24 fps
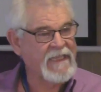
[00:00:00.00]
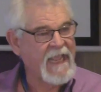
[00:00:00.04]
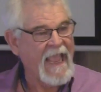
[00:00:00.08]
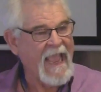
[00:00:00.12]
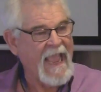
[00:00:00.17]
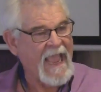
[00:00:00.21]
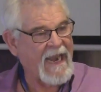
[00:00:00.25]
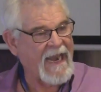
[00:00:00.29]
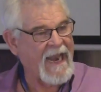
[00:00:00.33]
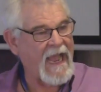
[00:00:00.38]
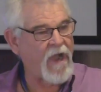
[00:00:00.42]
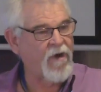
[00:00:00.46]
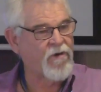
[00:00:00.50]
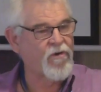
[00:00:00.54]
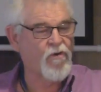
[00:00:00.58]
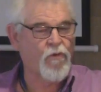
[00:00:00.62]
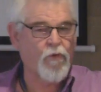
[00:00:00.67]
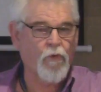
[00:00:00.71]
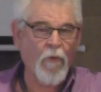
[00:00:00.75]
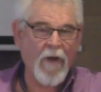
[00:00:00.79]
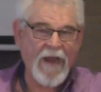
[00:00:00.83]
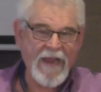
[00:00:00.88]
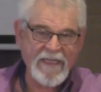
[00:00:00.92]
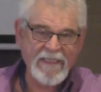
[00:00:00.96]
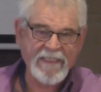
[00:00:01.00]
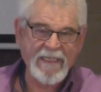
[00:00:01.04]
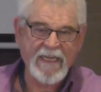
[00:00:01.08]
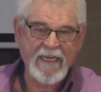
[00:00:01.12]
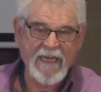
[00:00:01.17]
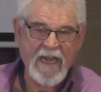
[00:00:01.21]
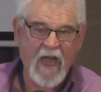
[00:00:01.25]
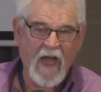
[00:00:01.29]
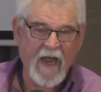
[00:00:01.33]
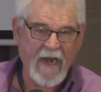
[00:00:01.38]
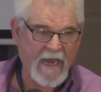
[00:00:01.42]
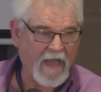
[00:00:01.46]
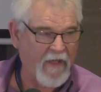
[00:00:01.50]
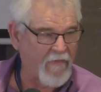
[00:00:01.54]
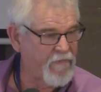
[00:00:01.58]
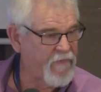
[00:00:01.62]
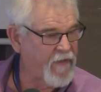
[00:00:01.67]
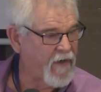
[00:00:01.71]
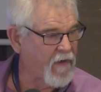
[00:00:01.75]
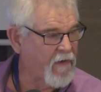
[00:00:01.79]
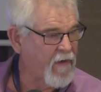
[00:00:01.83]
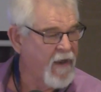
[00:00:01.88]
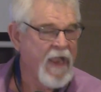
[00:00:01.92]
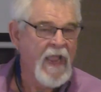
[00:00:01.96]
and how crazy it got out
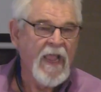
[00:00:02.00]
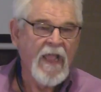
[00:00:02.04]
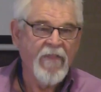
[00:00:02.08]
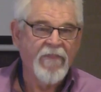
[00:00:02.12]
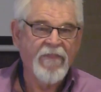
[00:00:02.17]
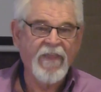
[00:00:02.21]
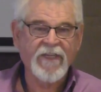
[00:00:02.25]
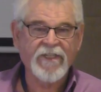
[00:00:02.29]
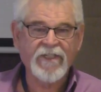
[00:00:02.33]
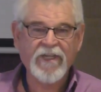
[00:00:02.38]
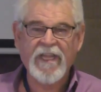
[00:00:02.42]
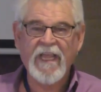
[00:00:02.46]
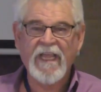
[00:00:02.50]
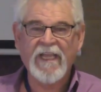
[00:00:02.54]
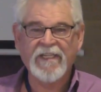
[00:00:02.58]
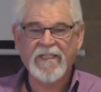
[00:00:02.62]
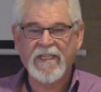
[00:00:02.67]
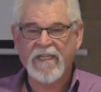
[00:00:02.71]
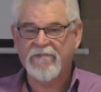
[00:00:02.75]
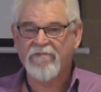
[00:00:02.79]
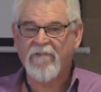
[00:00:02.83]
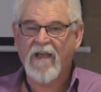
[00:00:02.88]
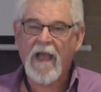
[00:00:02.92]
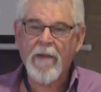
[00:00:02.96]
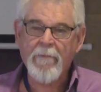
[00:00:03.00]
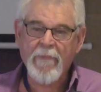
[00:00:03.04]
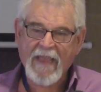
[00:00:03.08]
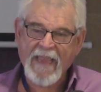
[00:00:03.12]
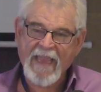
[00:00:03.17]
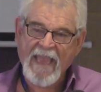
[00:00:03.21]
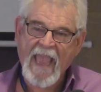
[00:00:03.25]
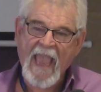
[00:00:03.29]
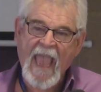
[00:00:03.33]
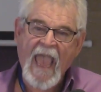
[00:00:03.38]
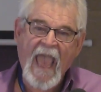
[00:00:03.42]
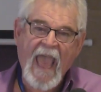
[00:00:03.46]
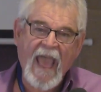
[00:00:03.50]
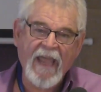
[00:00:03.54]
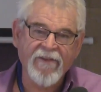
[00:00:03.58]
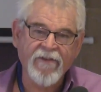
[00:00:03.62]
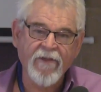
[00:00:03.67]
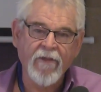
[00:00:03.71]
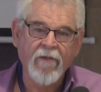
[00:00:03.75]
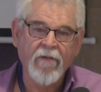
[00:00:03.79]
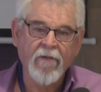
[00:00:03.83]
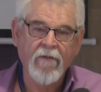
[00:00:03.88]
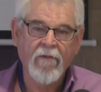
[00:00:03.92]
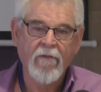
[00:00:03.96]
there. This kid says, well, I'm a cat.